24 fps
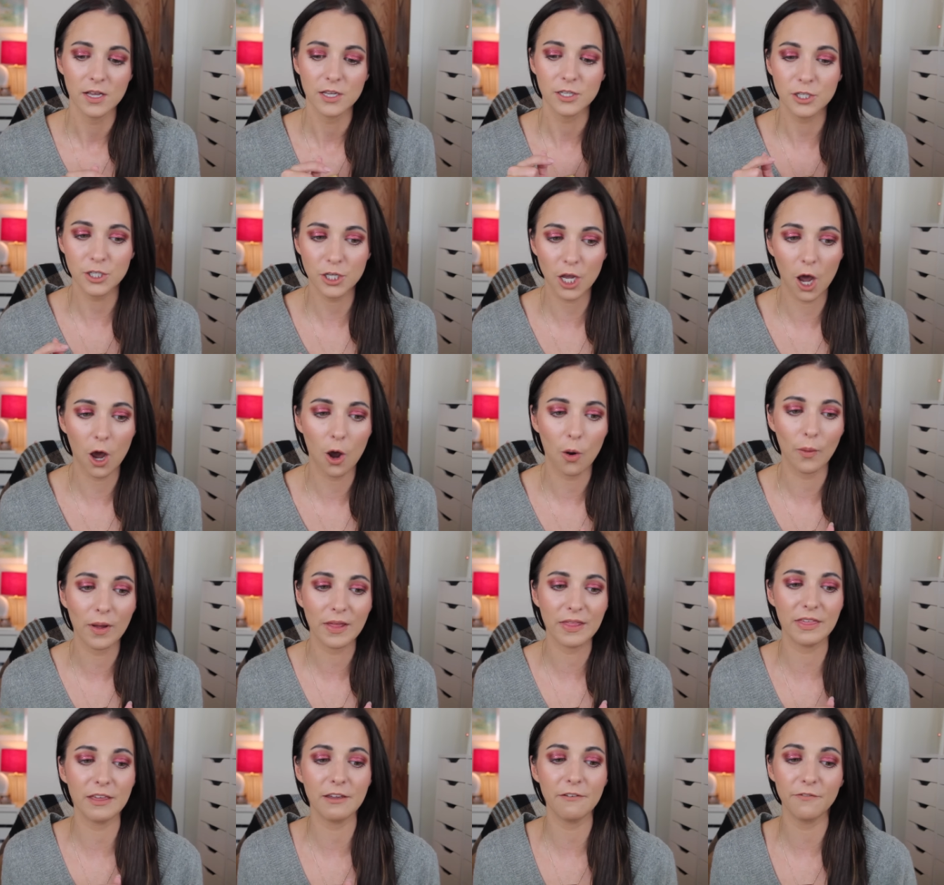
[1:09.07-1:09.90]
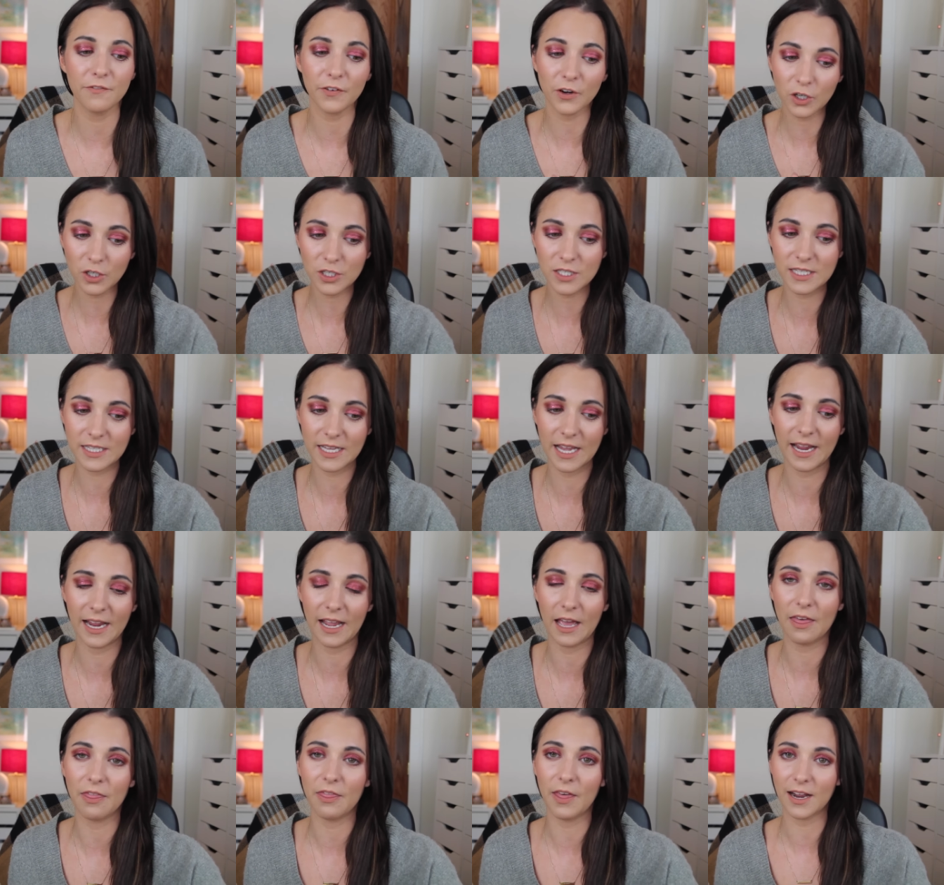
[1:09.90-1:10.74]
So the first
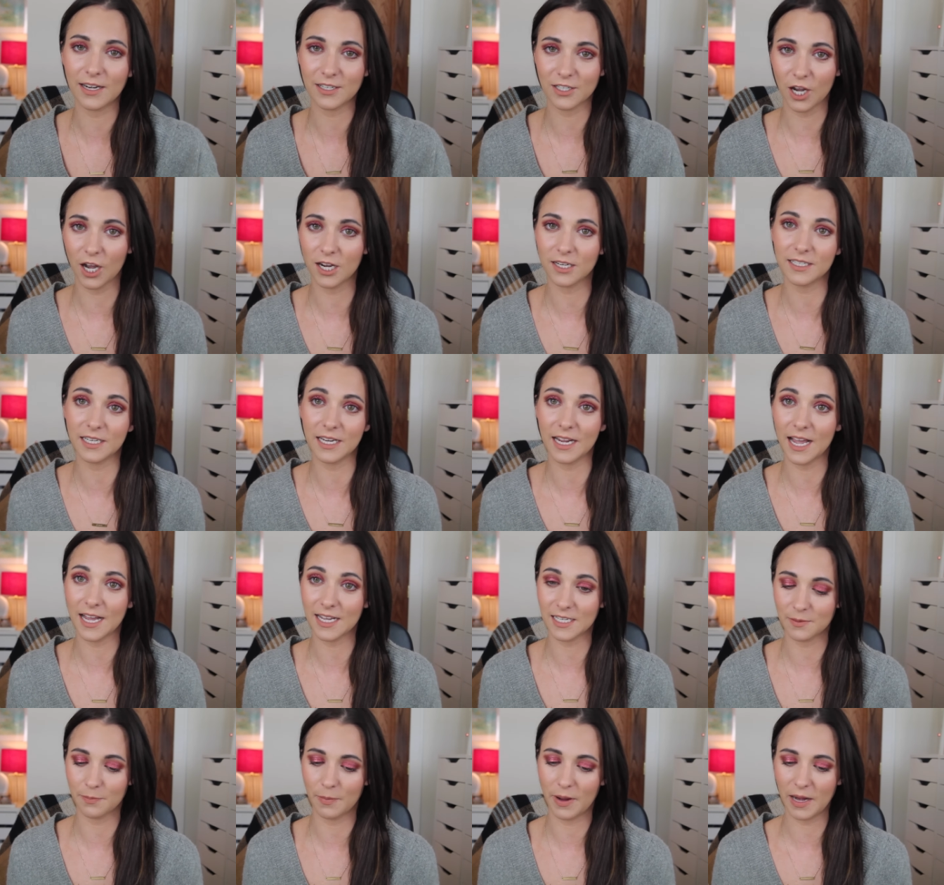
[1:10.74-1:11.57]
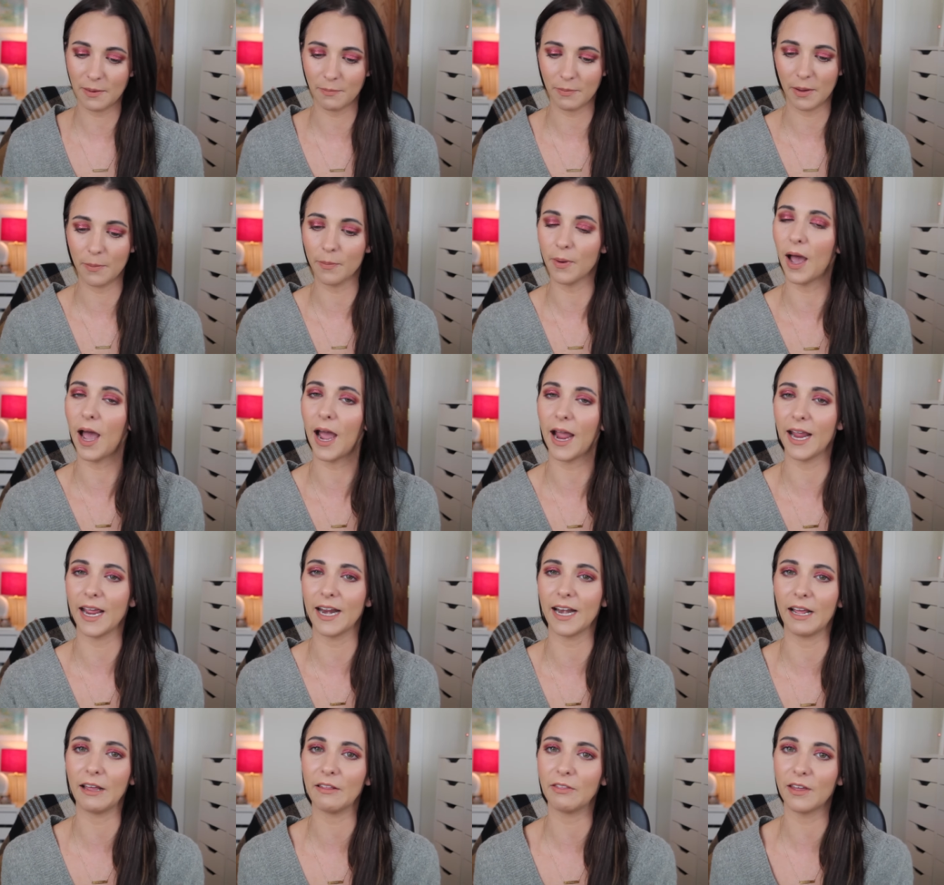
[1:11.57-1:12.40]
thing that Tati has made me
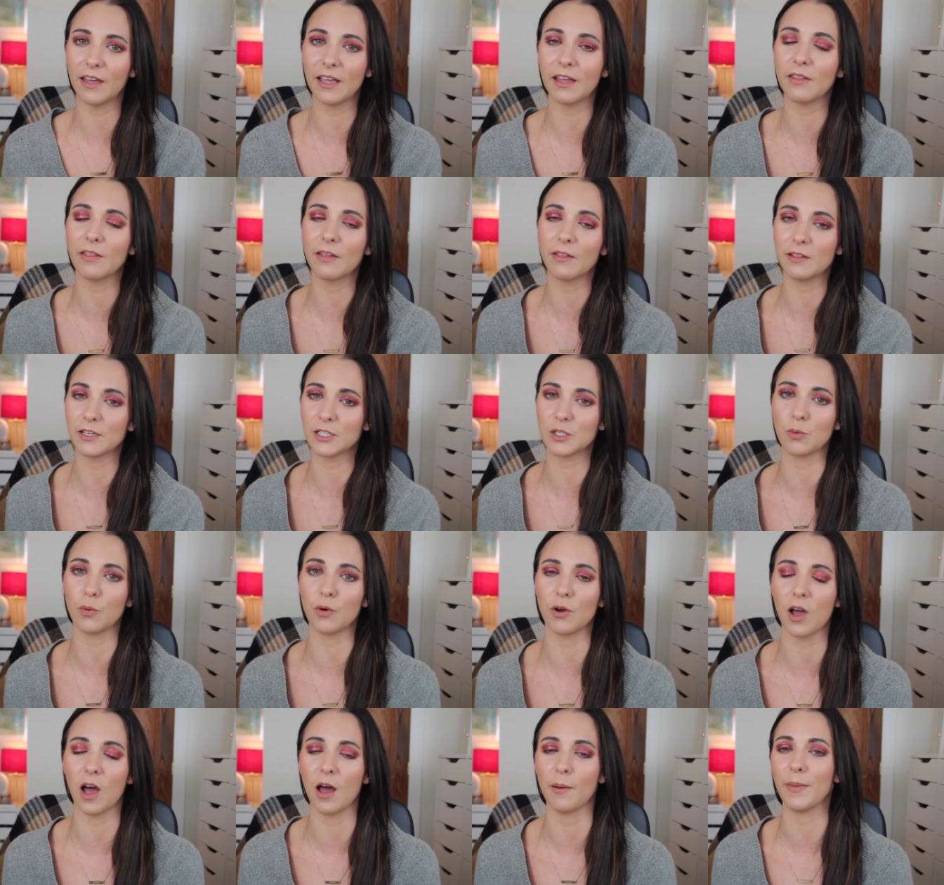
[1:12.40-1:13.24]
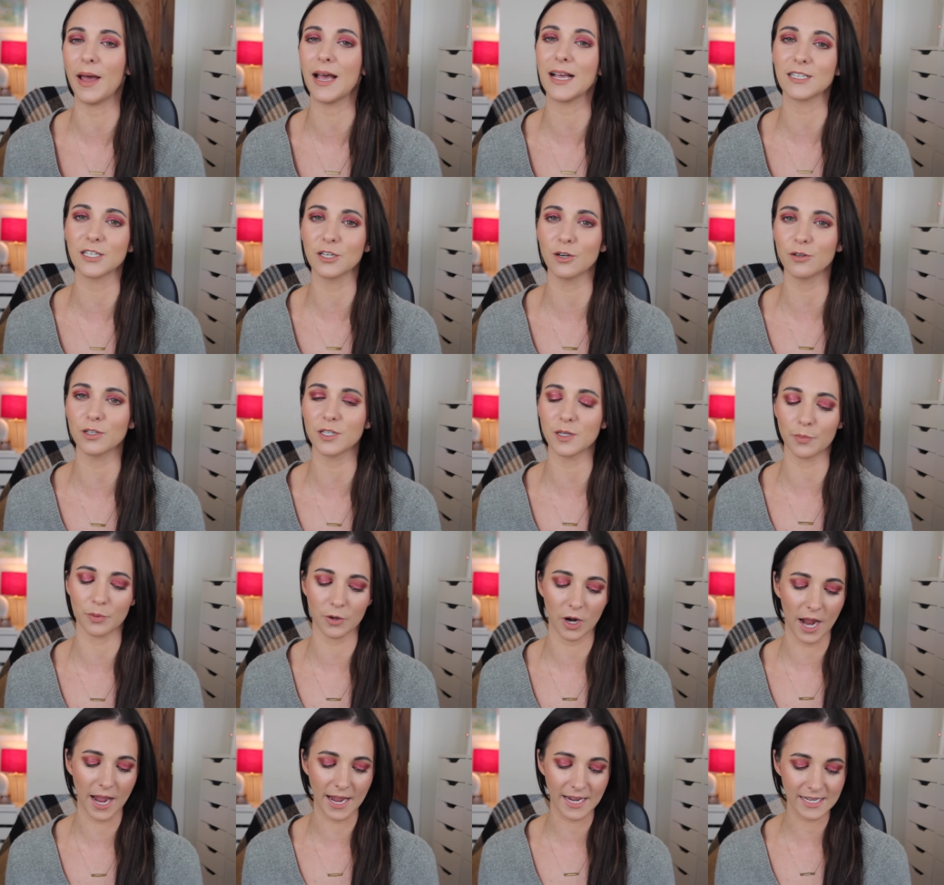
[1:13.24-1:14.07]
buy, and I think that this will come as no
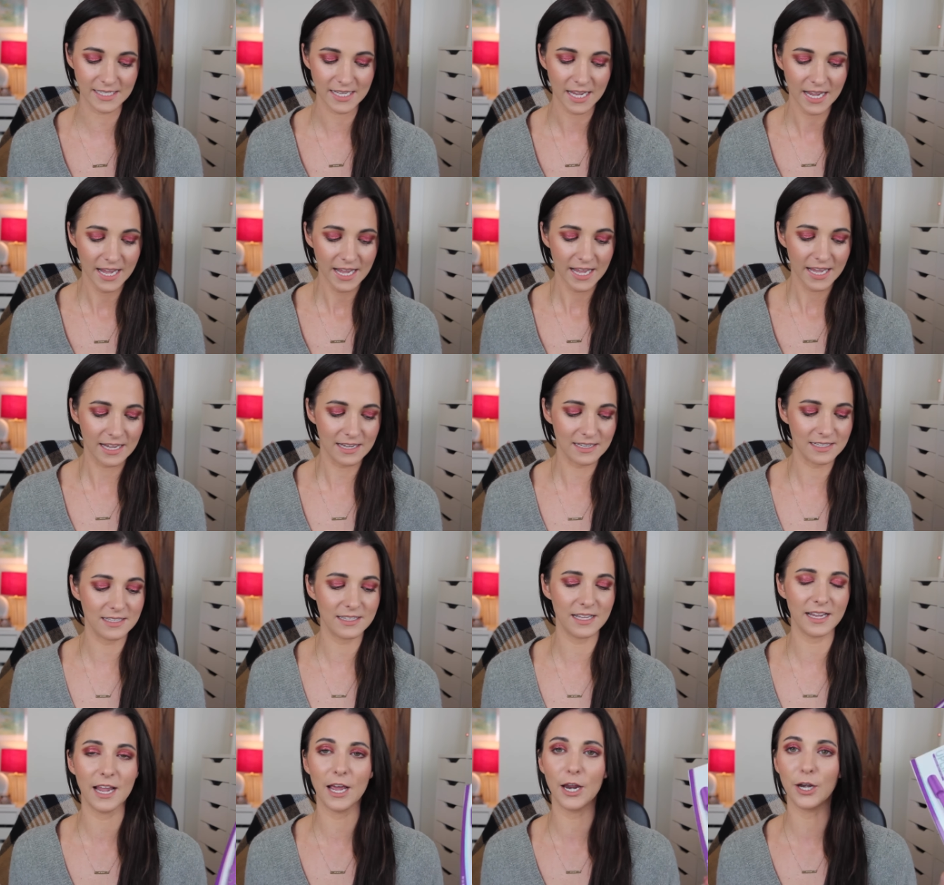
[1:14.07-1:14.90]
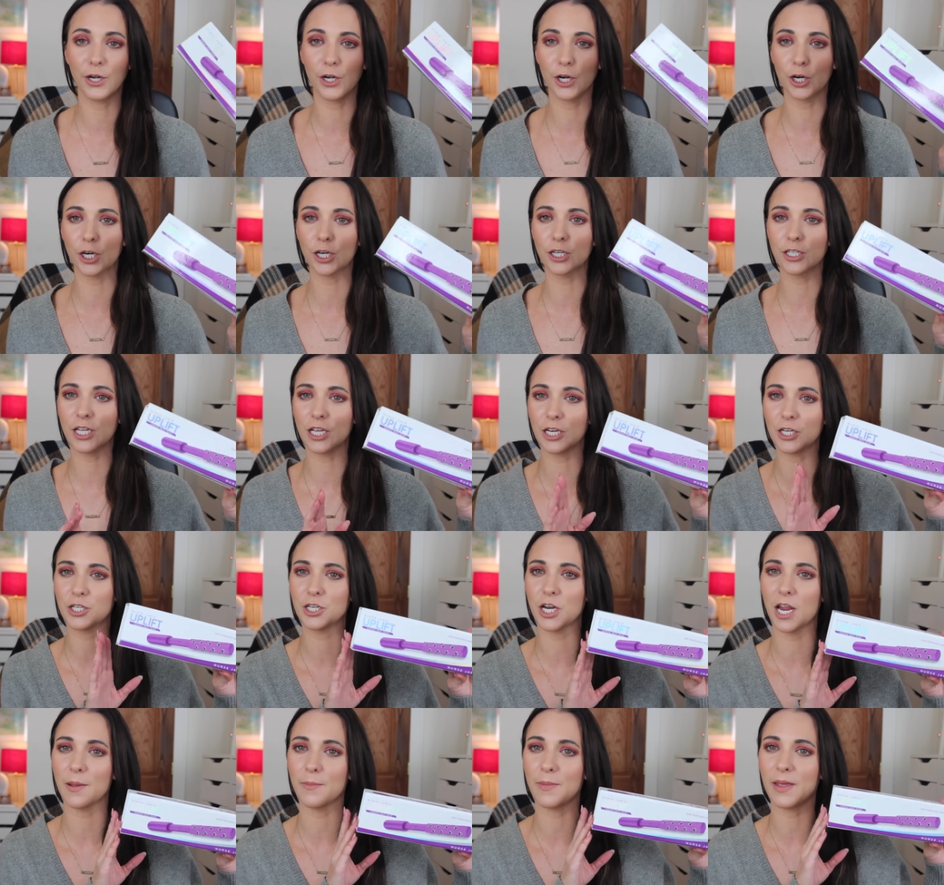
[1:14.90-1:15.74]
surprise, is the Nurse
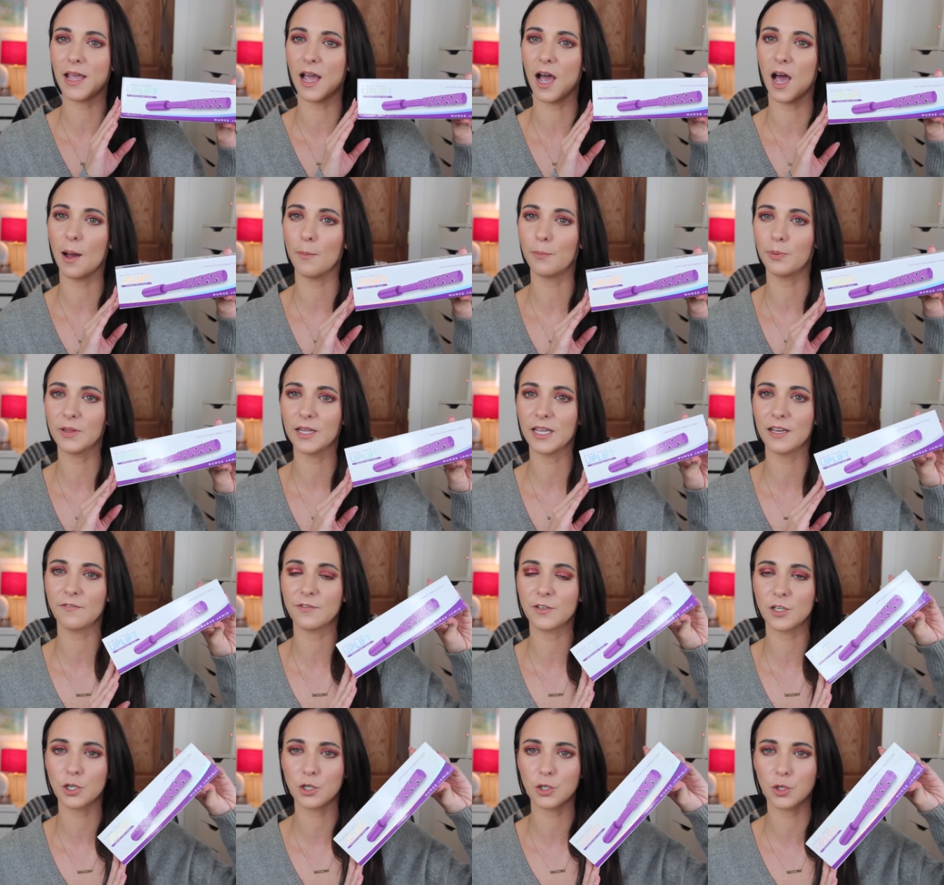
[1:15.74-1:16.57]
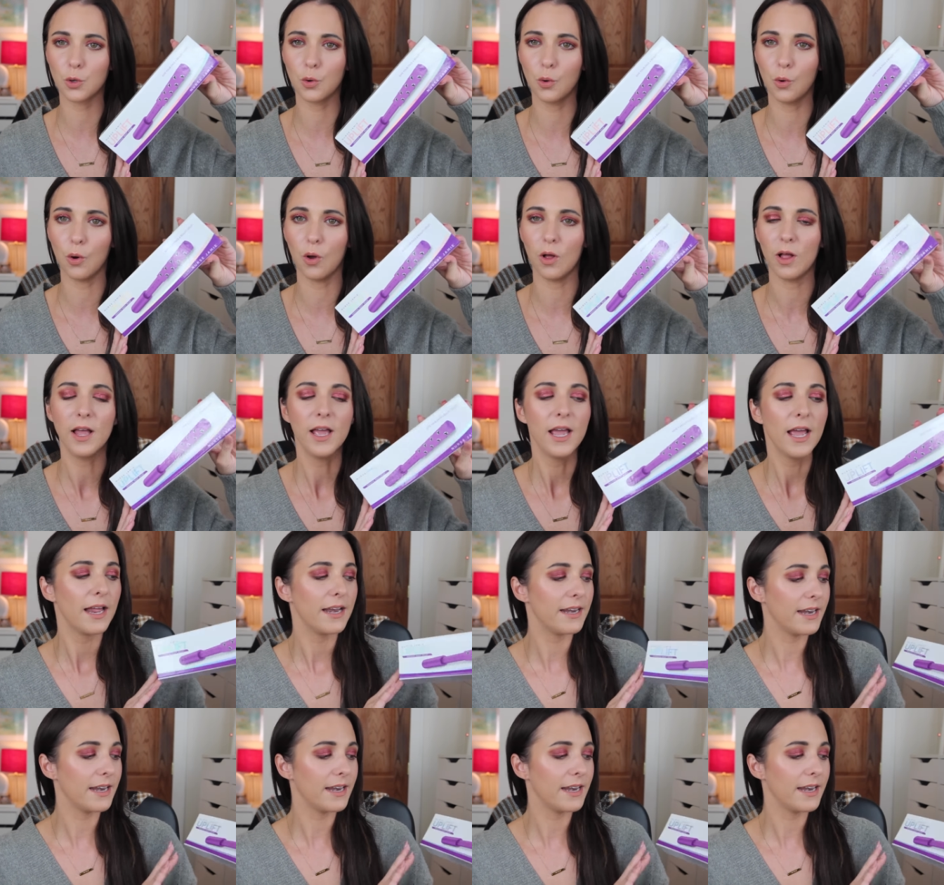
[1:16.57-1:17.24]
Jamie Uplift Tool.